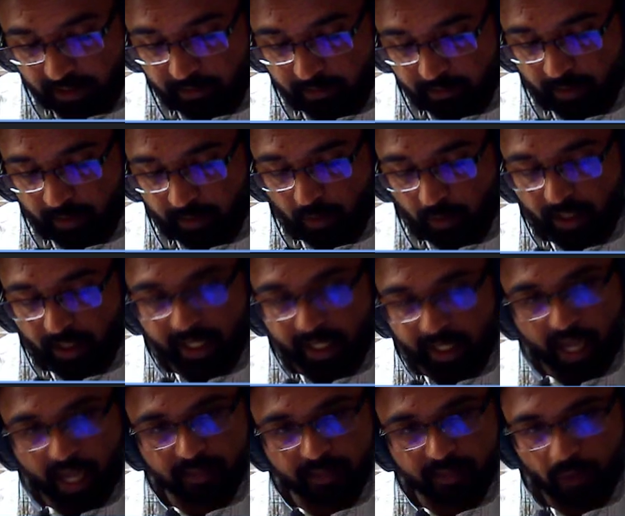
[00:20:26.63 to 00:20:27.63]
important gas
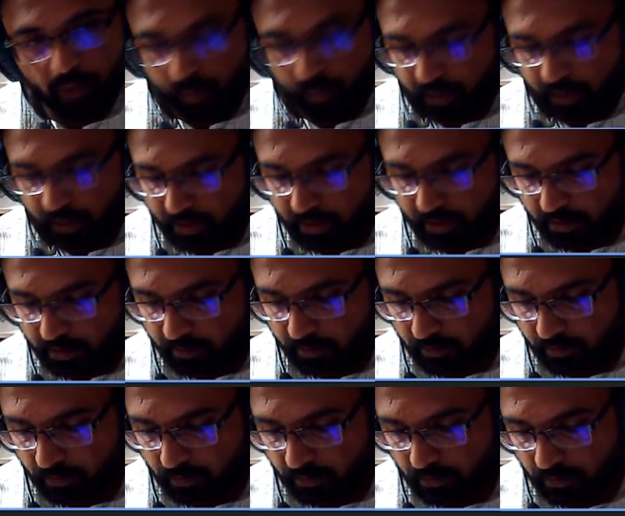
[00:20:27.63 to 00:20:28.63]
properties,
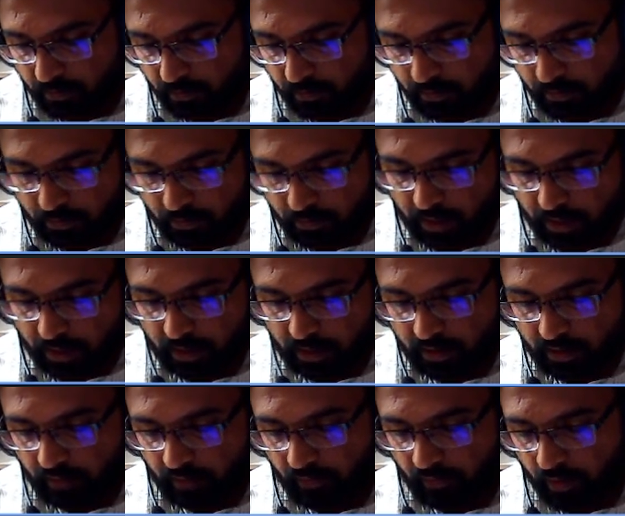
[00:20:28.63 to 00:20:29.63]
these
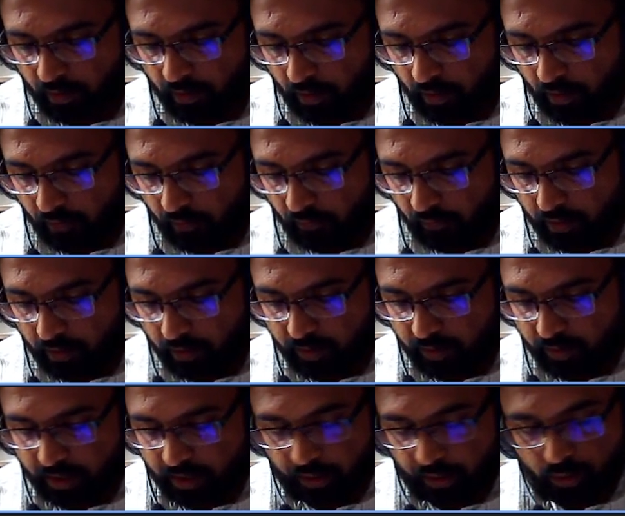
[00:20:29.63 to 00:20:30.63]
fuels which are
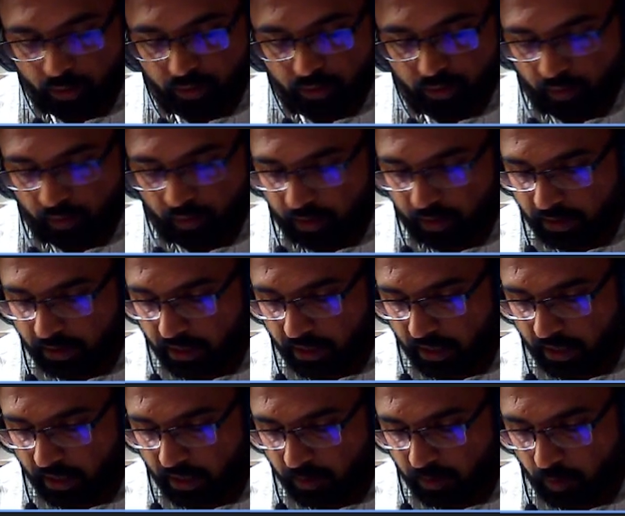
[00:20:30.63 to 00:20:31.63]
used for the
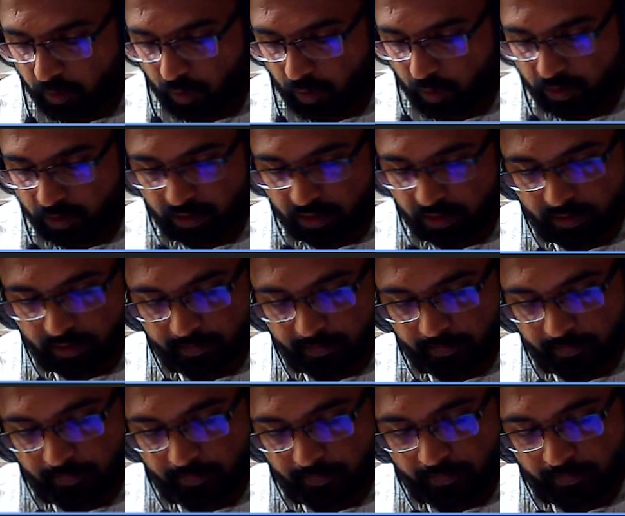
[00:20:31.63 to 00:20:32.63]
transport process.
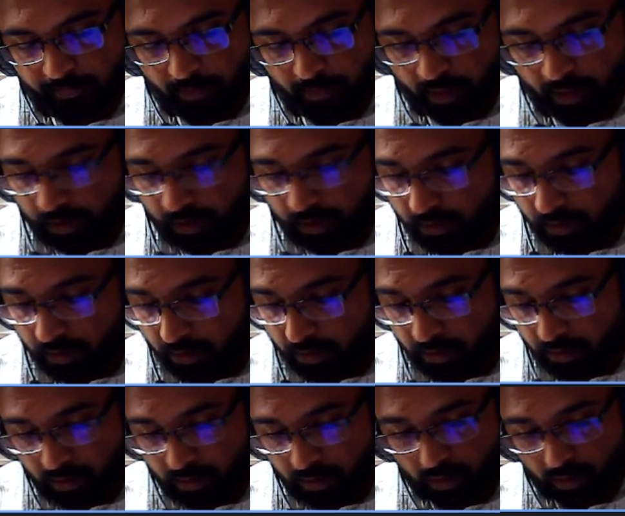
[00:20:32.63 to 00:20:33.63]

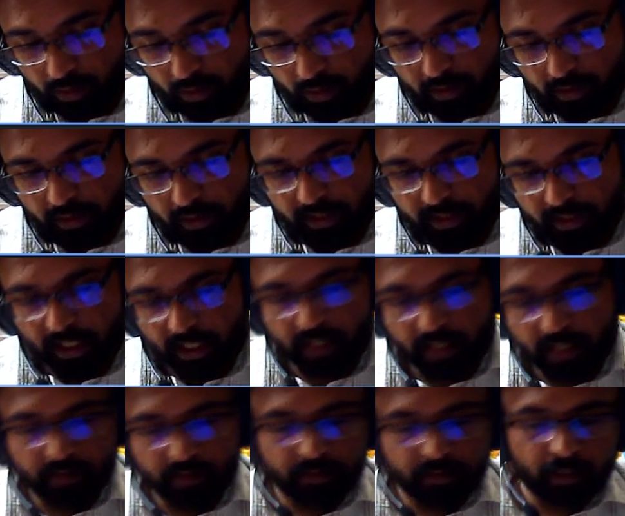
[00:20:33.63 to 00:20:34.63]
So these are
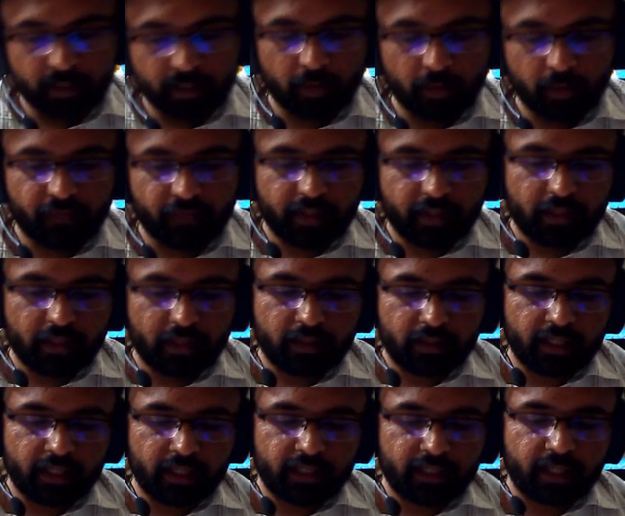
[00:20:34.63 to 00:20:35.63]
some of the
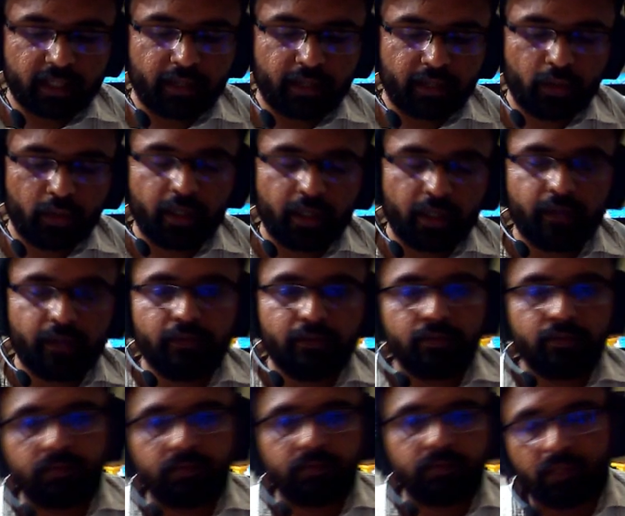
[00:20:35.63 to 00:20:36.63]
things that you need to
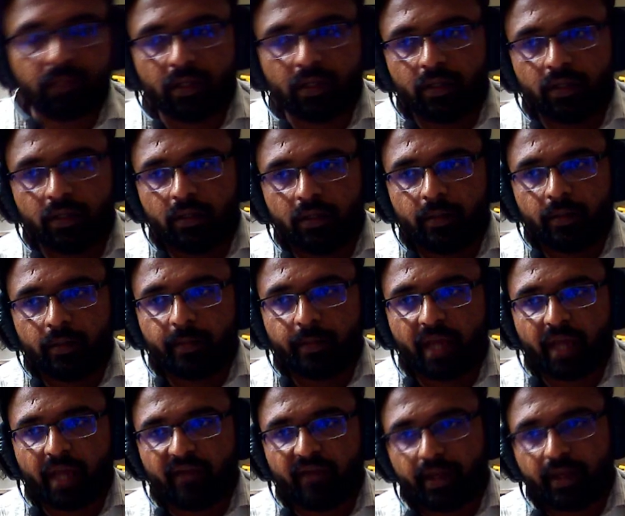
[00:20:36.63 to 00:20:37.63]
be
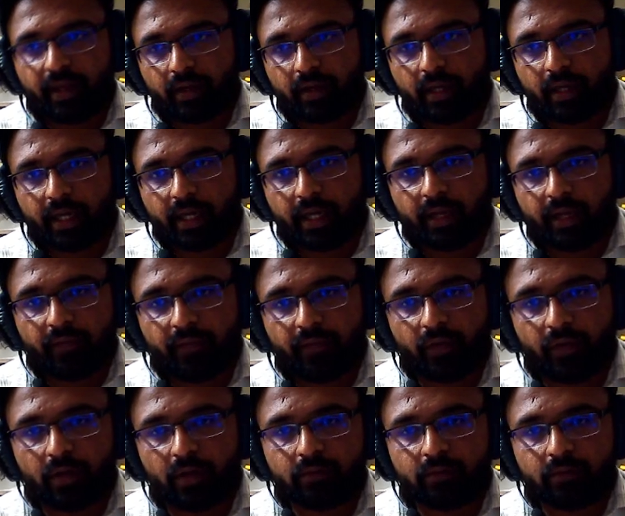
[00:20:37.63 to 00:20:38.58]
aware if you are